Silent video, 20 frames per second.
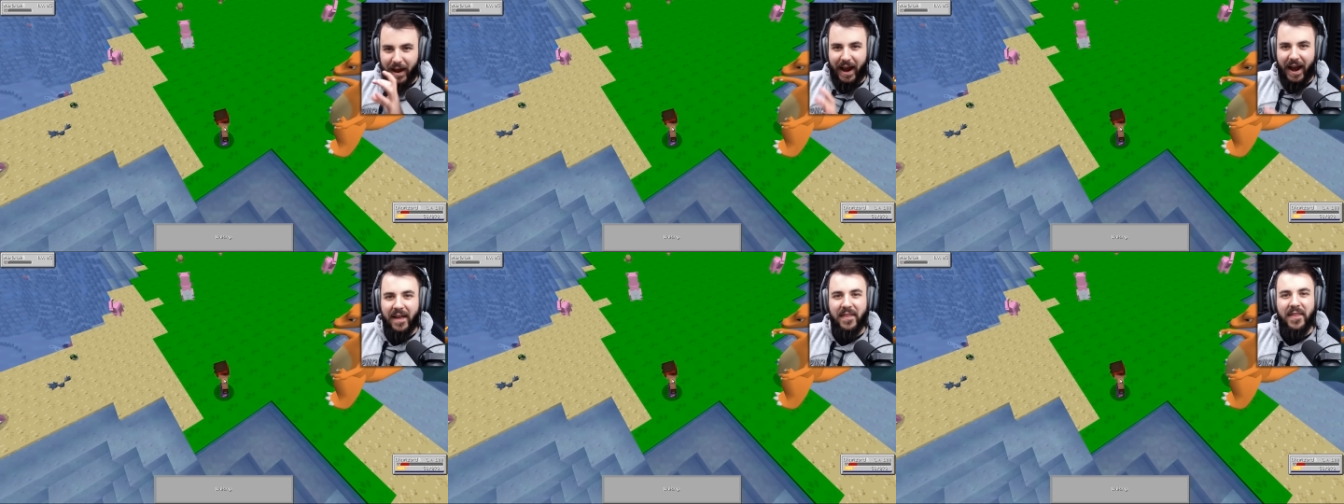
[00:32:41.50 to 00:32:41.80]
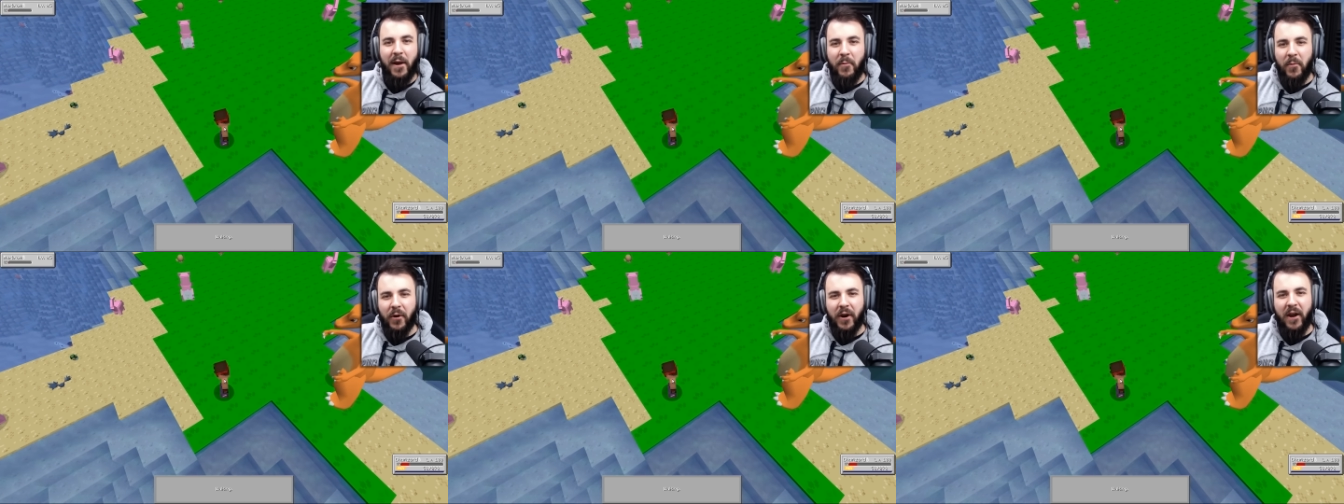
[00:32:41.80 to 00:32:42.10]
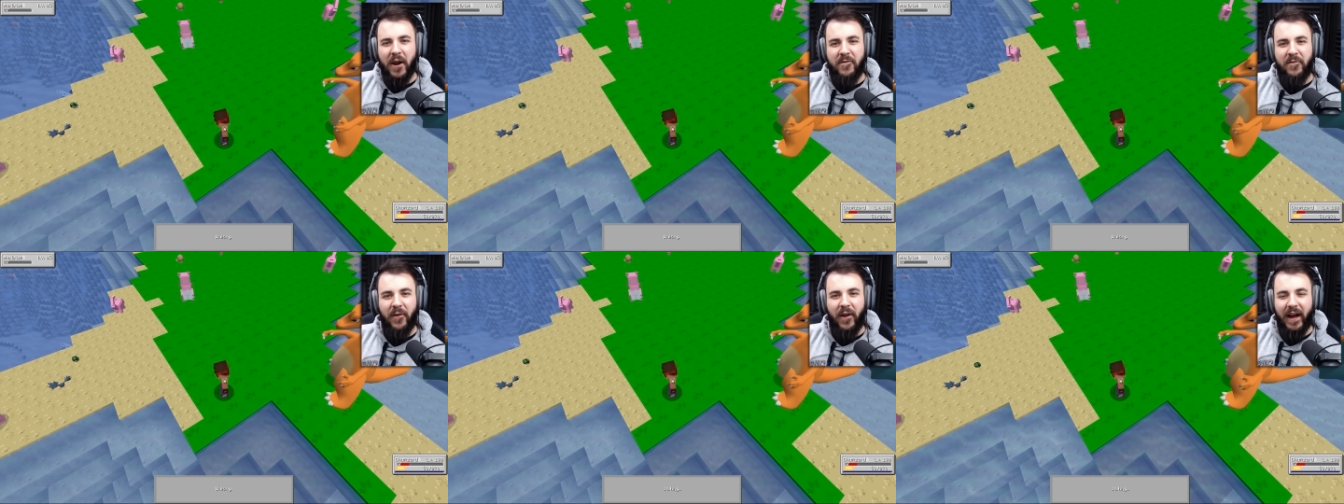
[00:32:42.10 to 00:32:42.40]
And then we'll
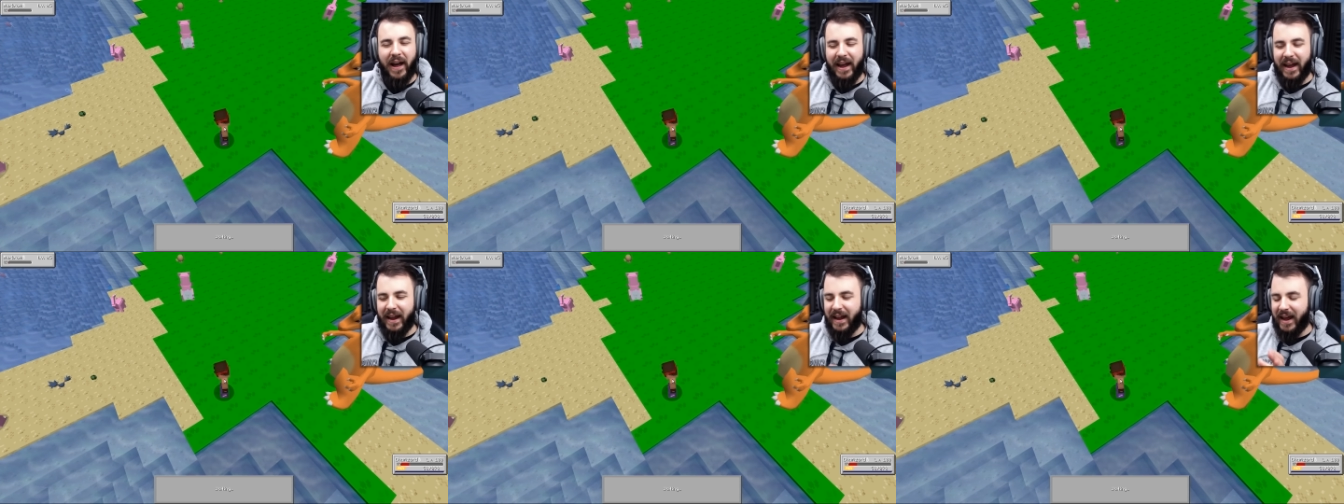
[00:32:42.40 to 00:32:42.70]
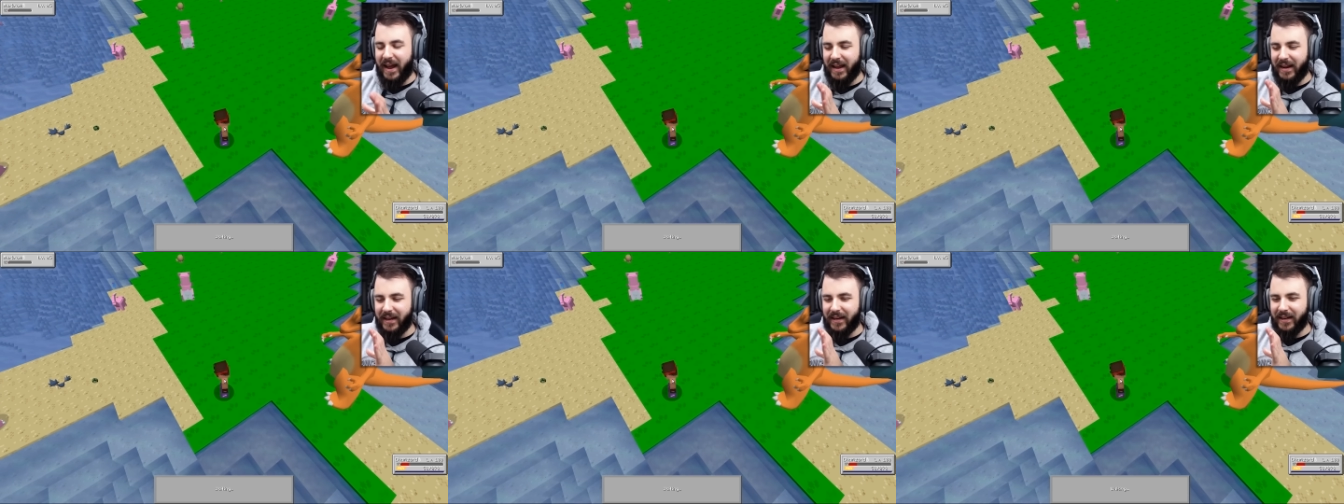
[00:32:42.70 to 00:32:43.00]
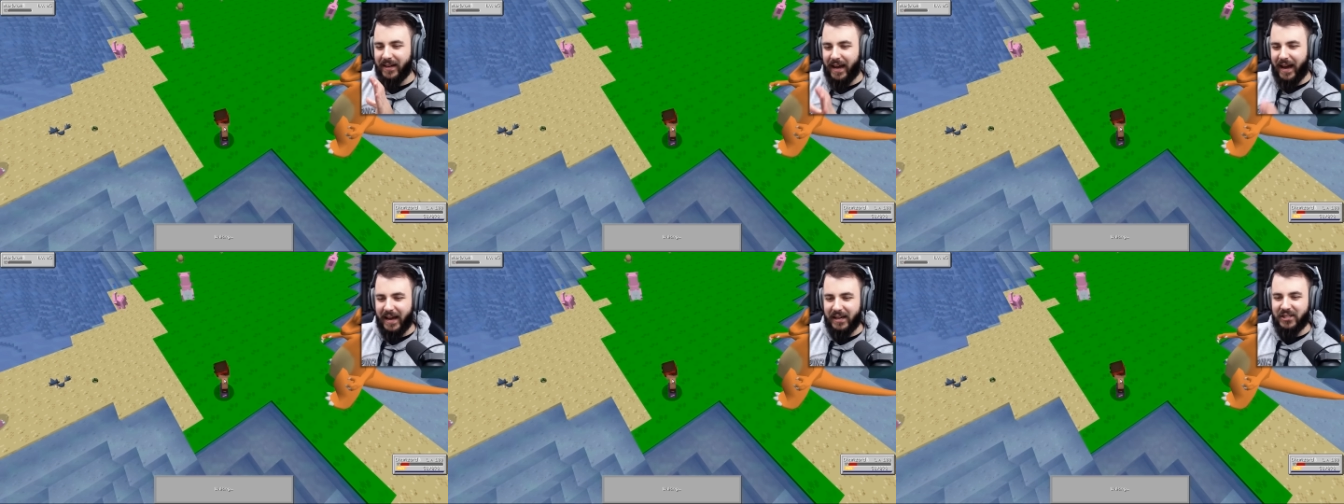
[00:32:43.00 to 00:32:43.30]
go fly
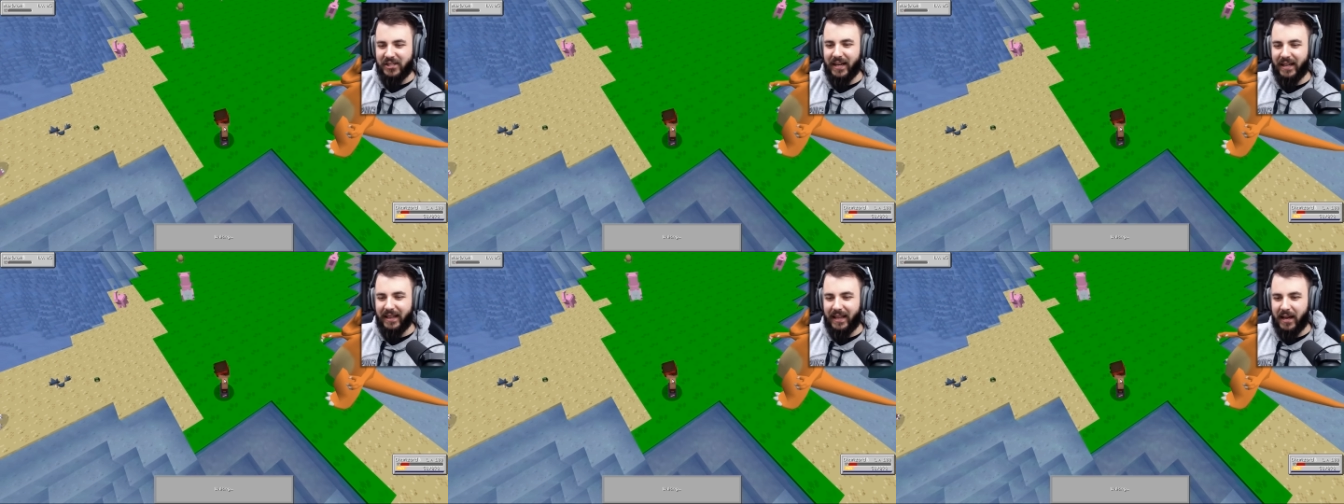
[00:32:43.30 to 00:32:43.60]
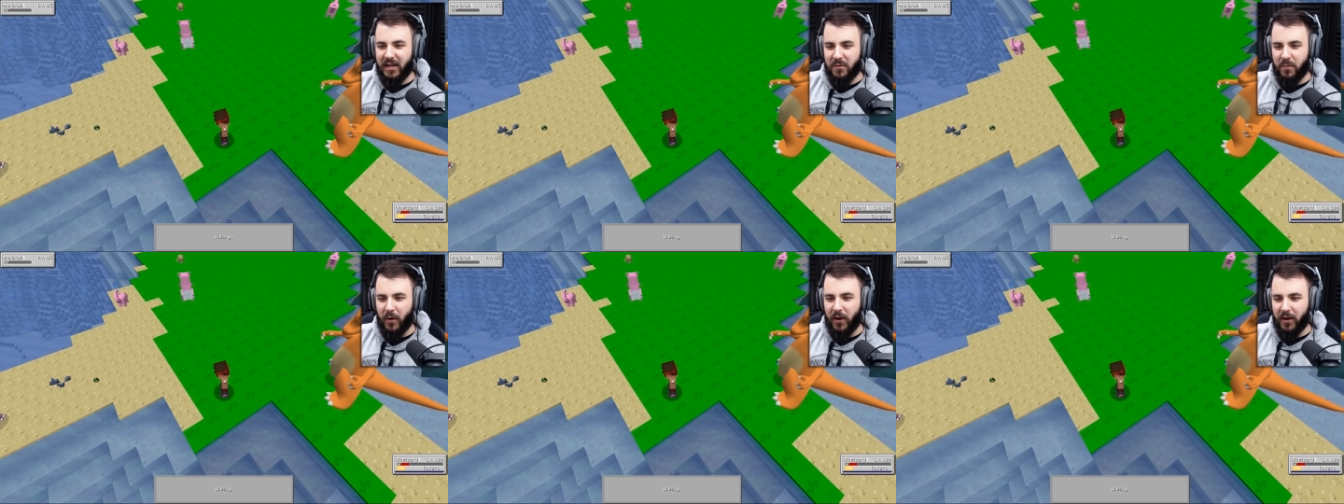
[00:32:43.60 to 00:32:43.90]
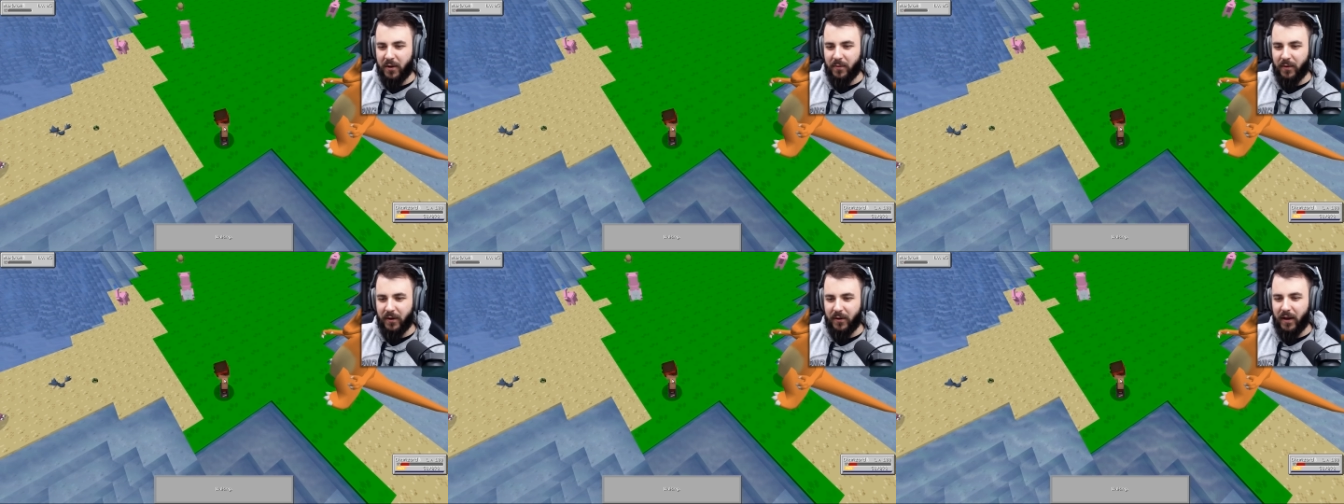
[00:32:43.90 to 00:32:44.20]
and hatch our last
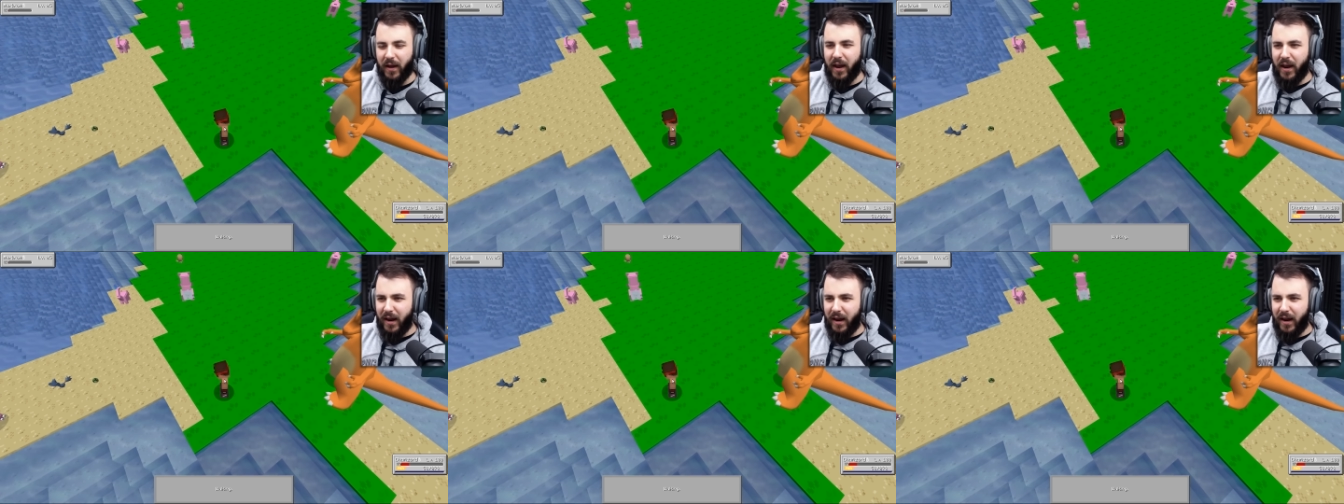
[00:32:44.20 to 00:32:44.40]
Pokemon.